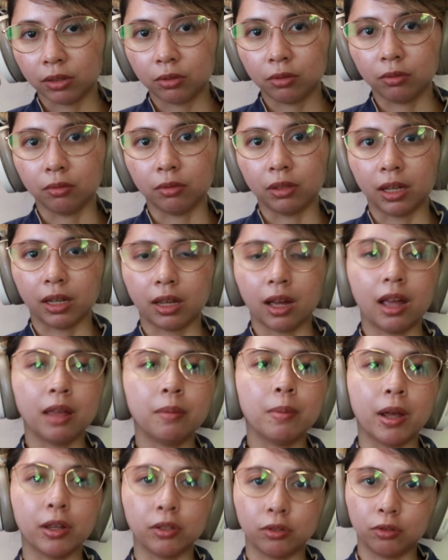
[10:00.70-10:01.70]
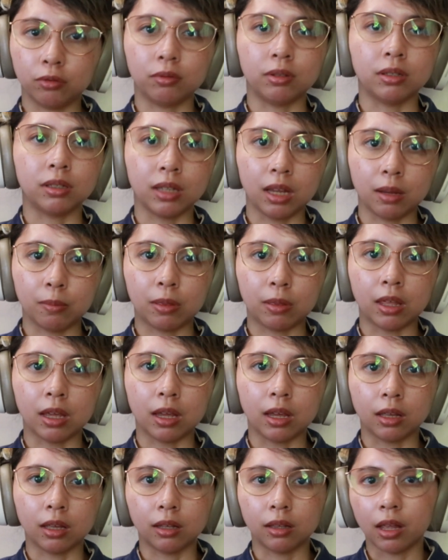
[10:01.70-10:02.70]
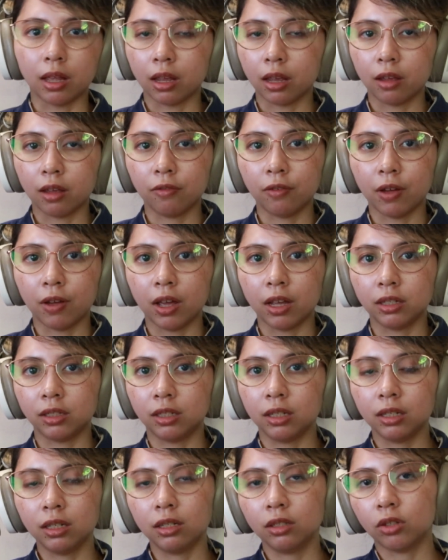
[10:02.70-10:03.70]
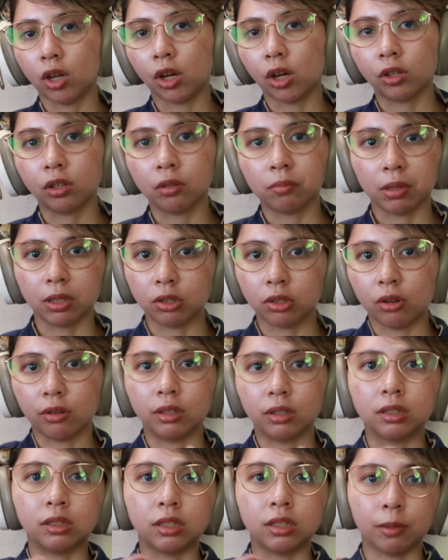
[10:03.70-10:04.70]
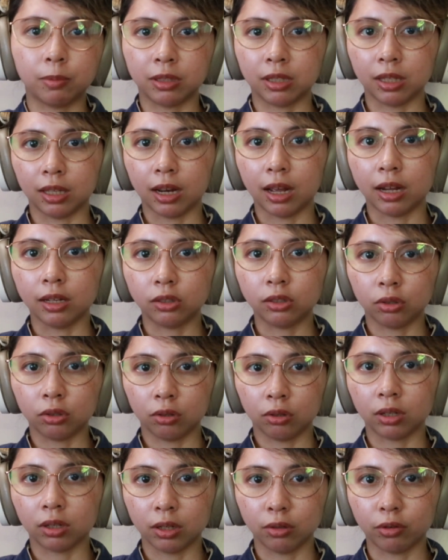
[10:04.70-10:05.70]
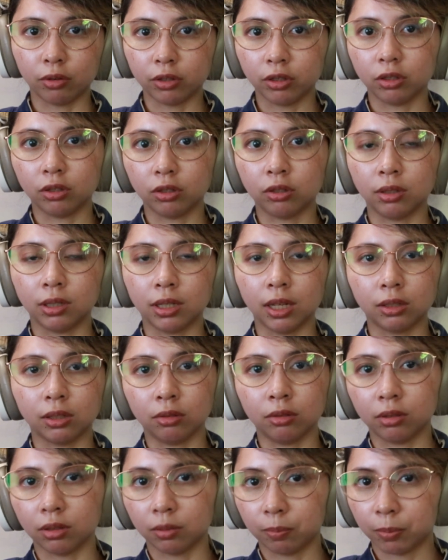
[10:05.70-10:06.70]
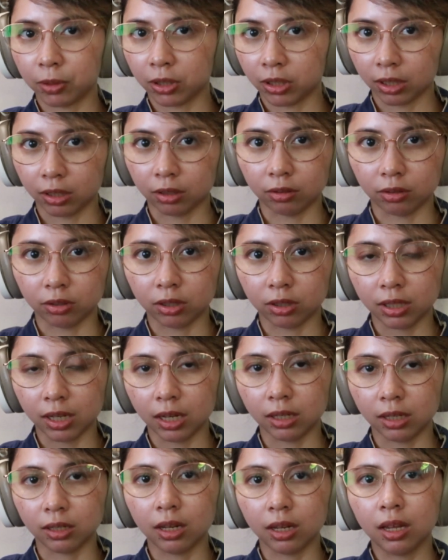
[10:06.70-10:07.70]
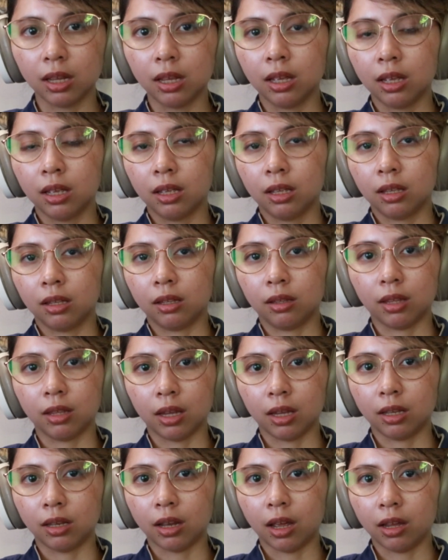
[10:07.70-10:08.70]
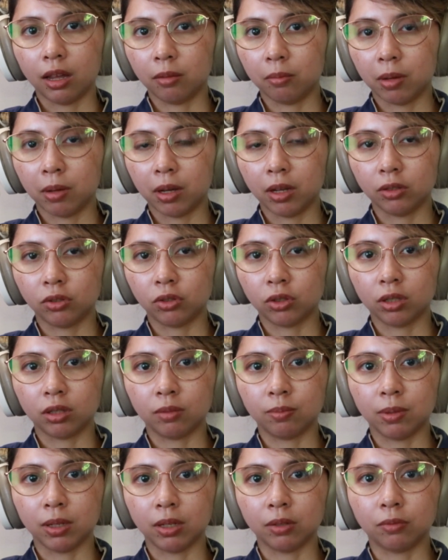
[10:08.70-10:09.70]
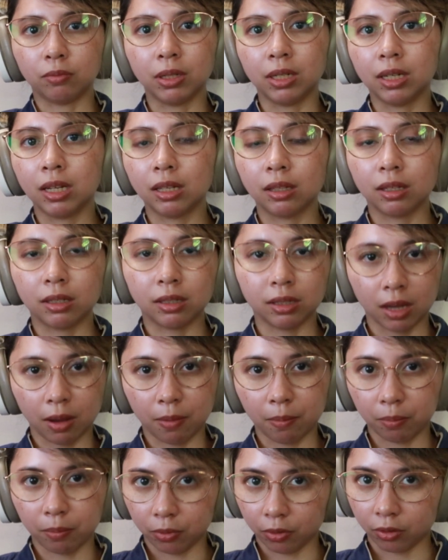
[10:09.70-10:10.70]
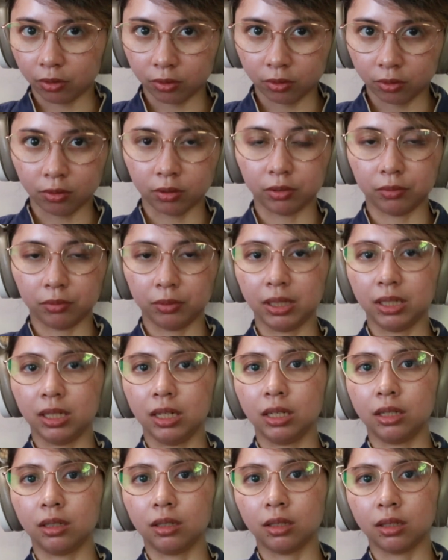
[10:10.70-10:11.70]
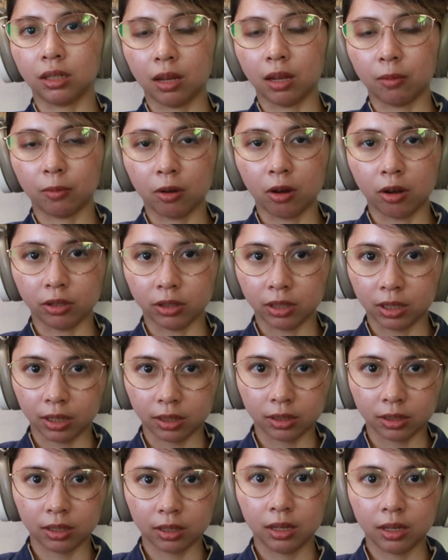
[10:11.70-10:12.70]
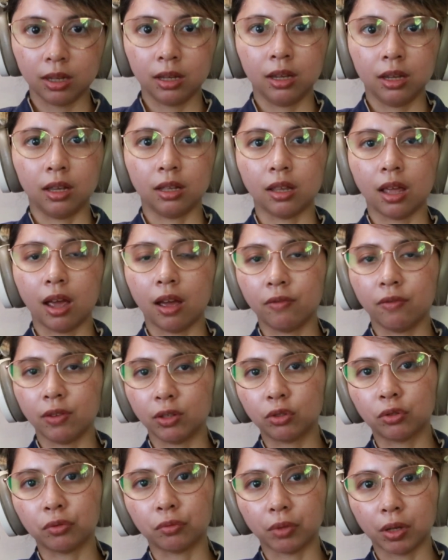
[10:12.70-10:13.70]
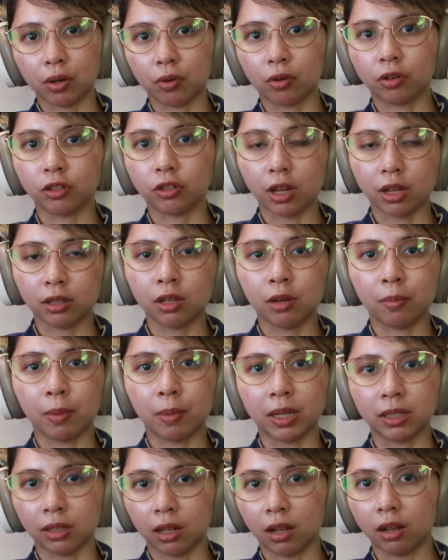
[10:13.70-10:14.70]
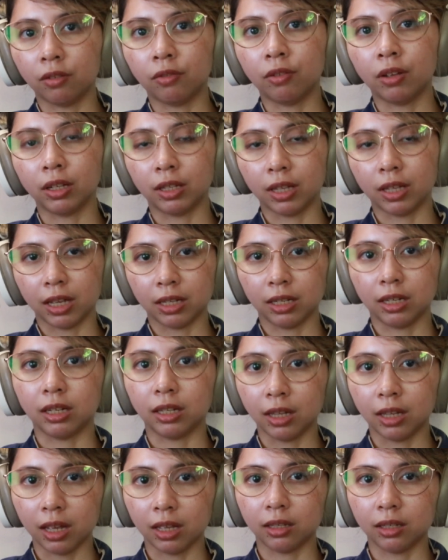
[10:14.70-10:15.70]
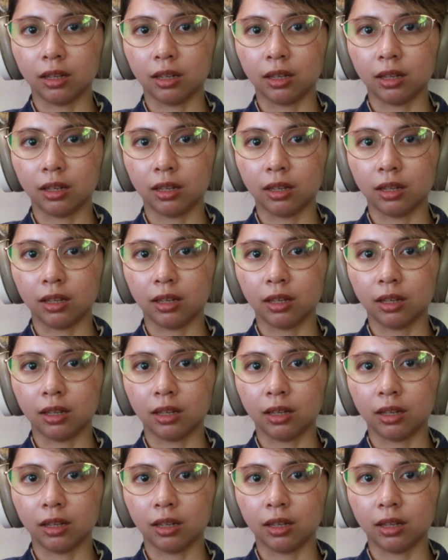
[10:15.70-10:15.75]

Like I might do the same thing. Like if I didn't document all the steps that I took in order to get to a particular state, then I might just be reading the same book or reading the same content and having to reorient myself again and again.